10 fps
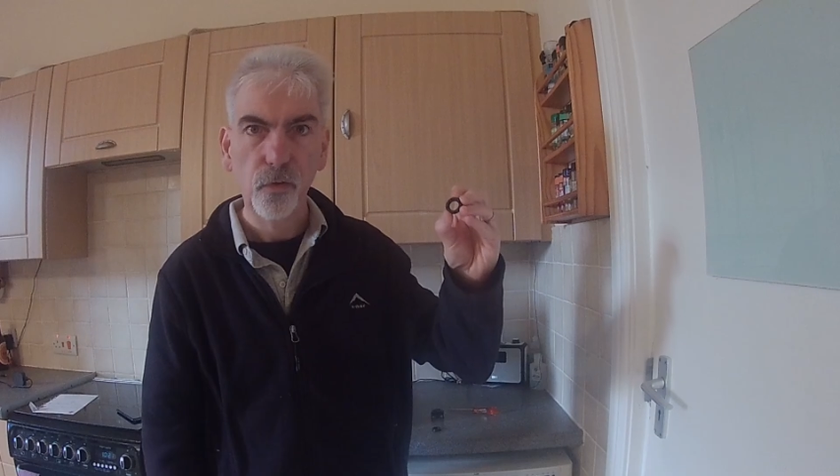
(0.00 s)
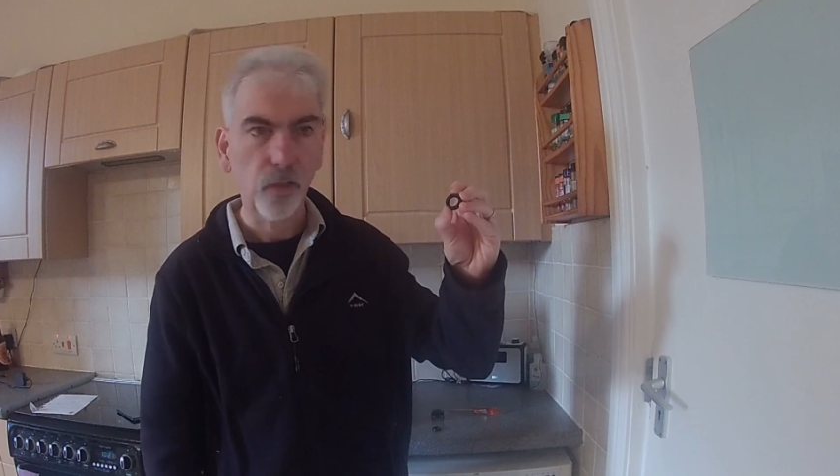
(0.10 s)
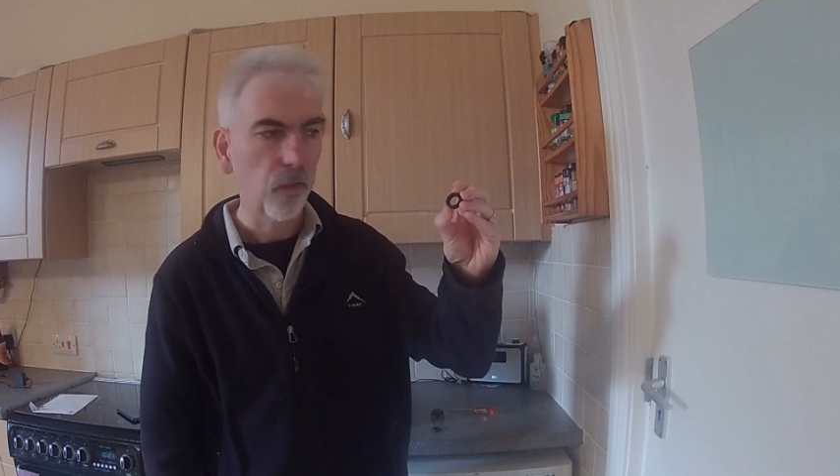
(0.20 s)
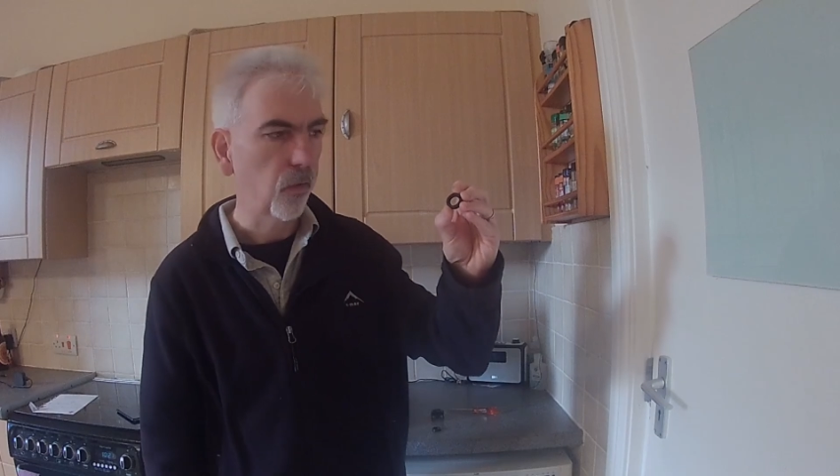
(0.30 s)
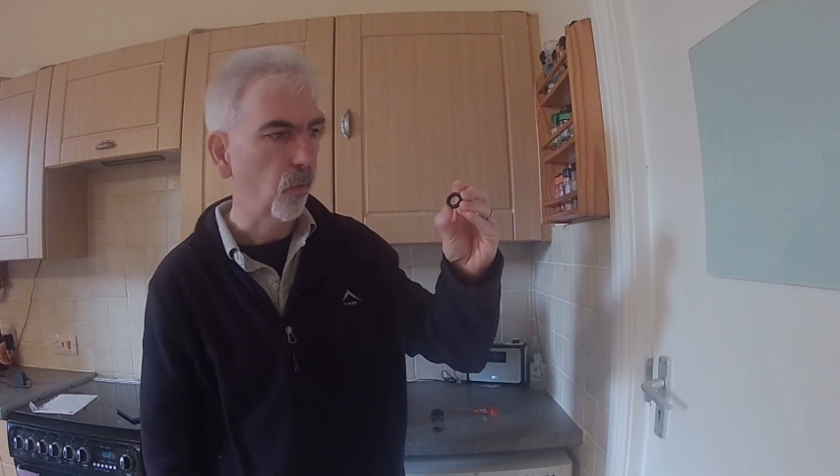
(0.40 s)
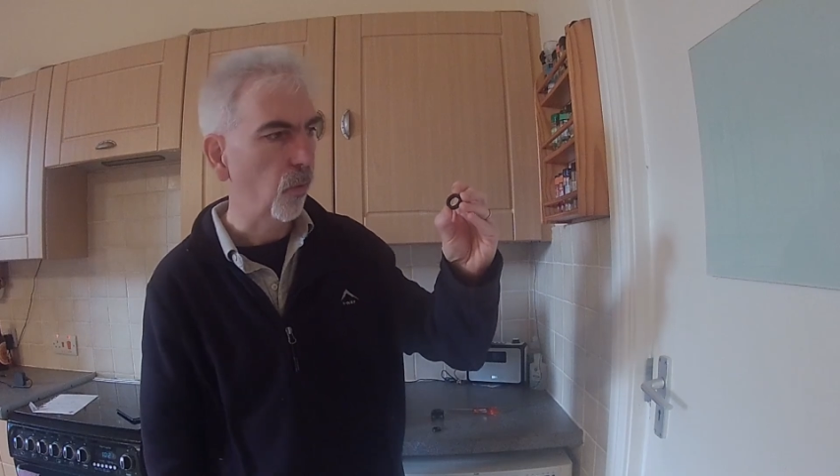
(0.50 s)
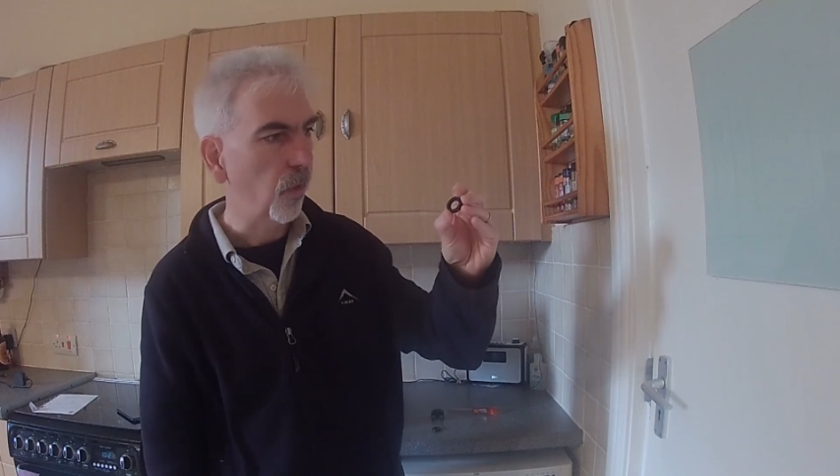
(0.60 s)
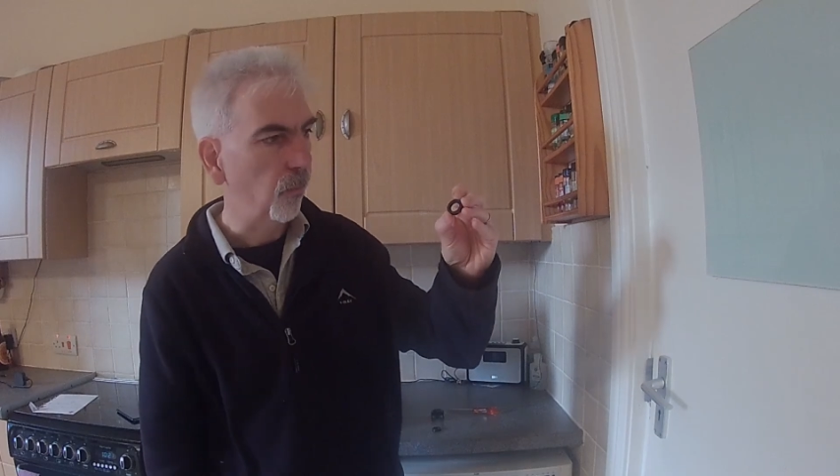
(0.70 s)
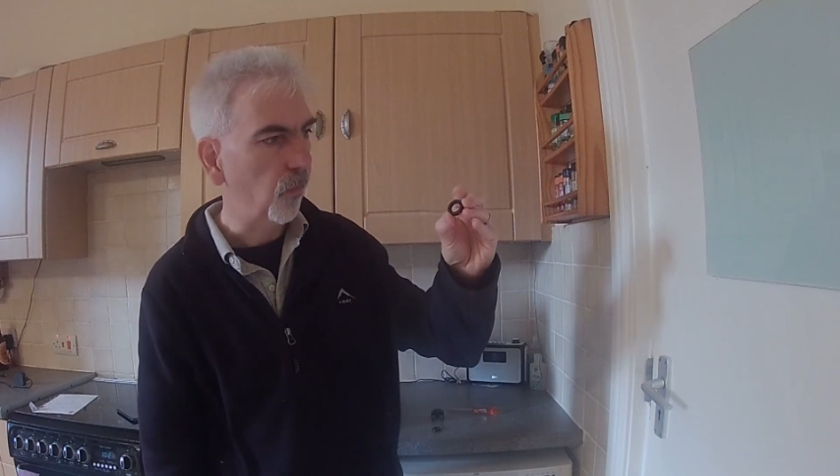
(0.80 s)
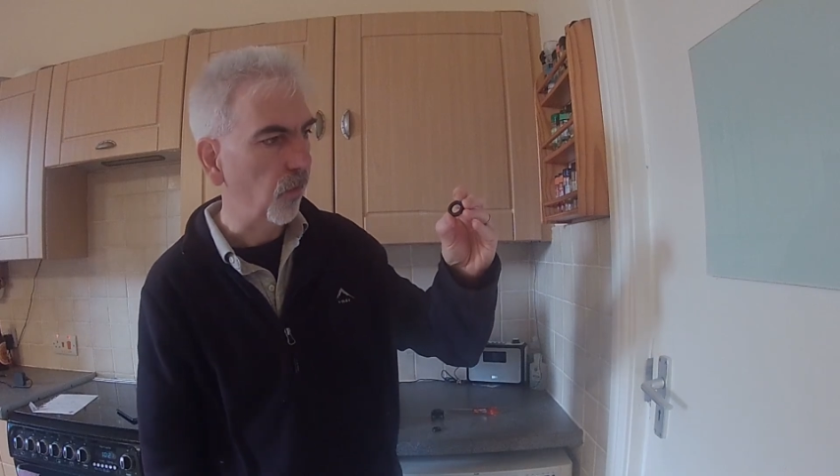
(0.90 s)
seal or
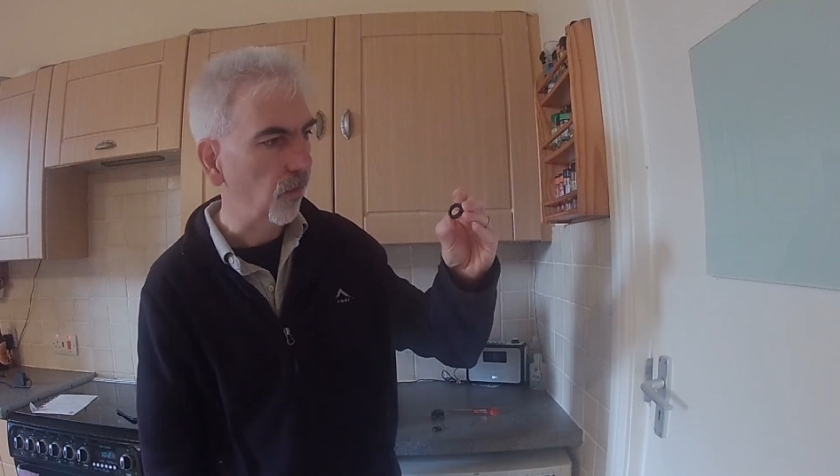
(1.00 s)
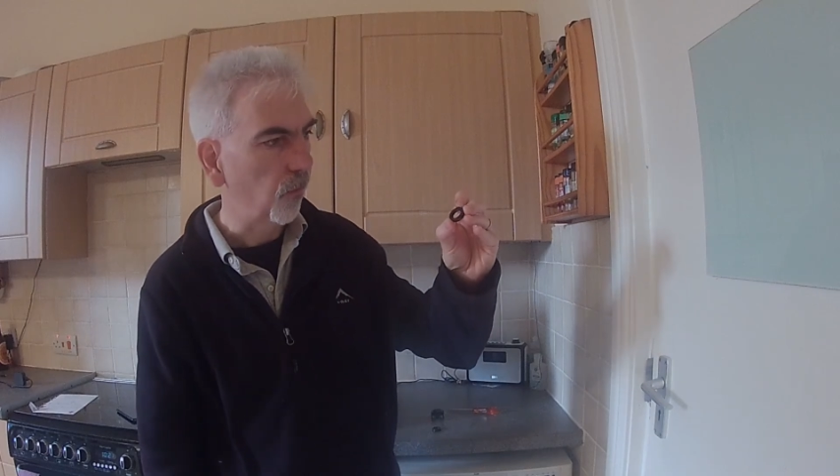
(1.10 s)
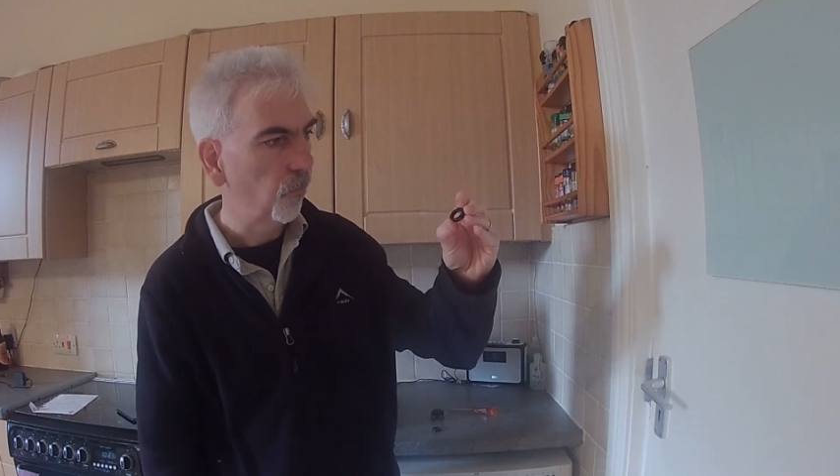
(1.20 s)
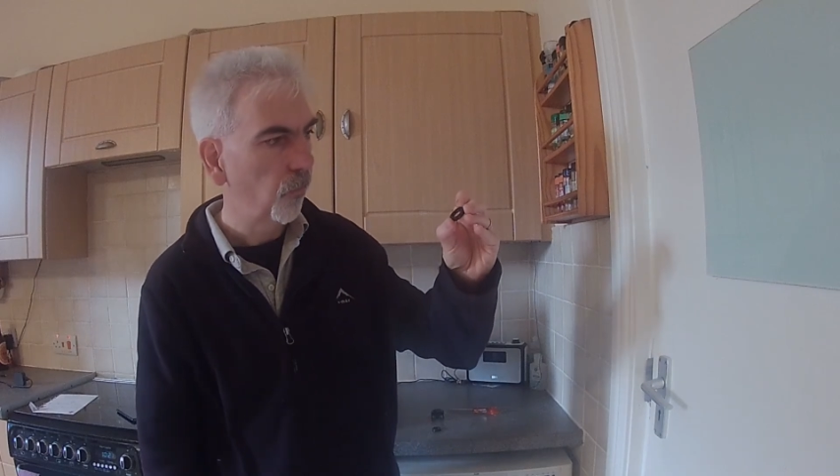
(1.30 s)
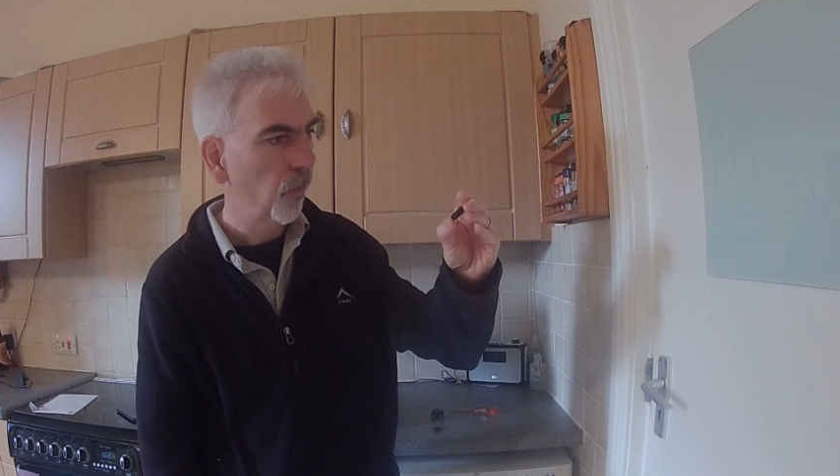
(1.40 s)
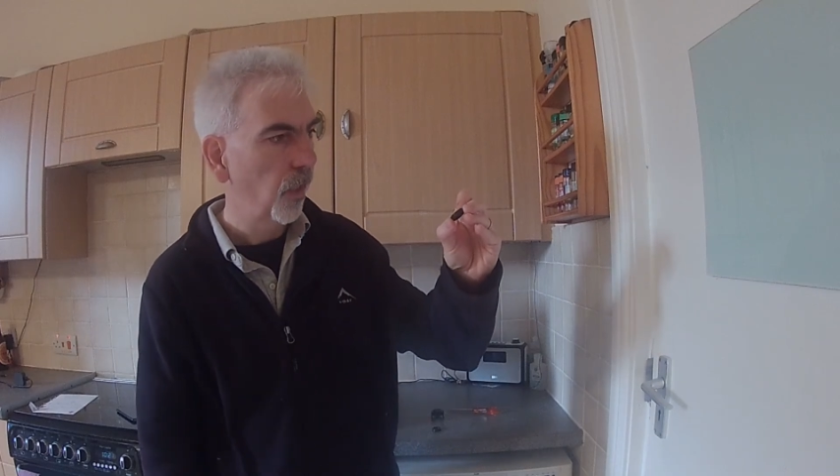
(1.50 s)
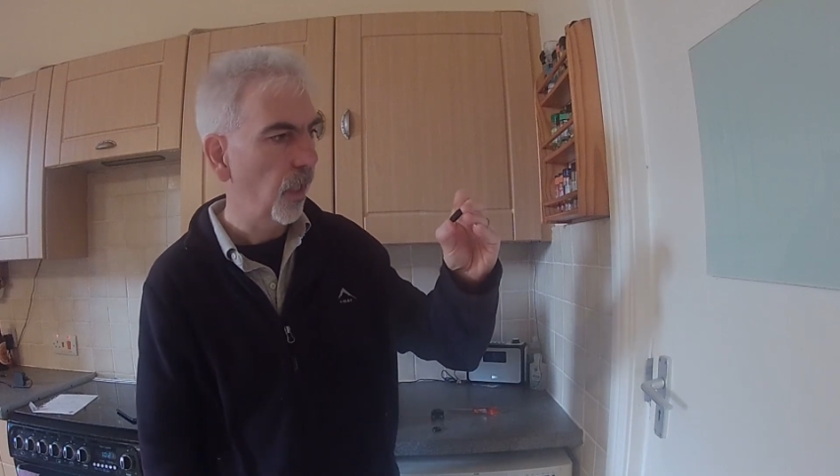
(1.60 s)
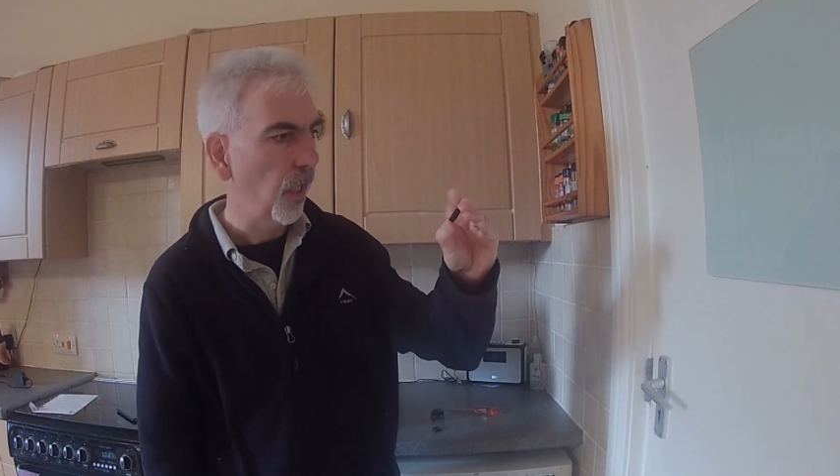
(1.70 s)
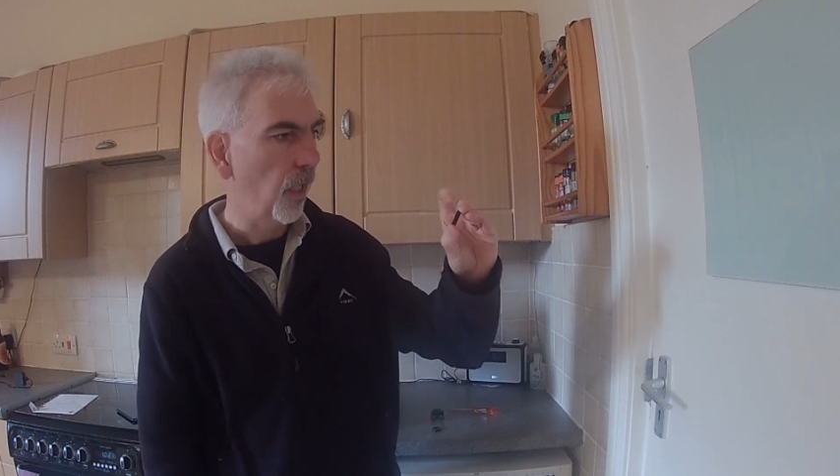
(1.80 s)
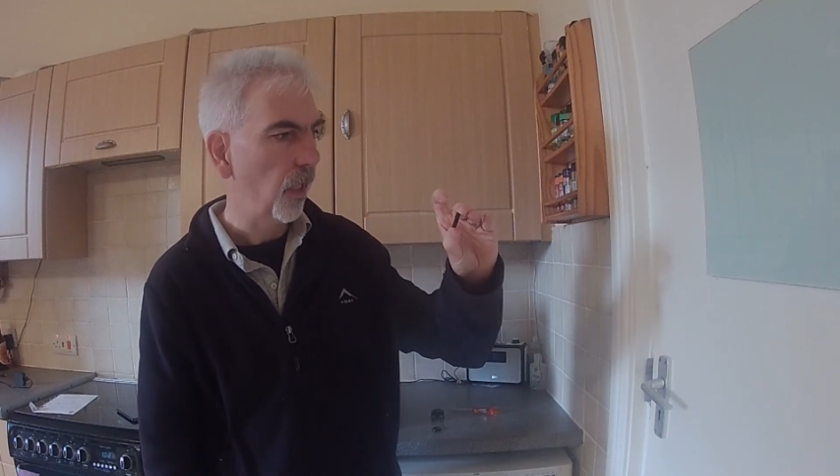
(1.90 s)
lip seal, and I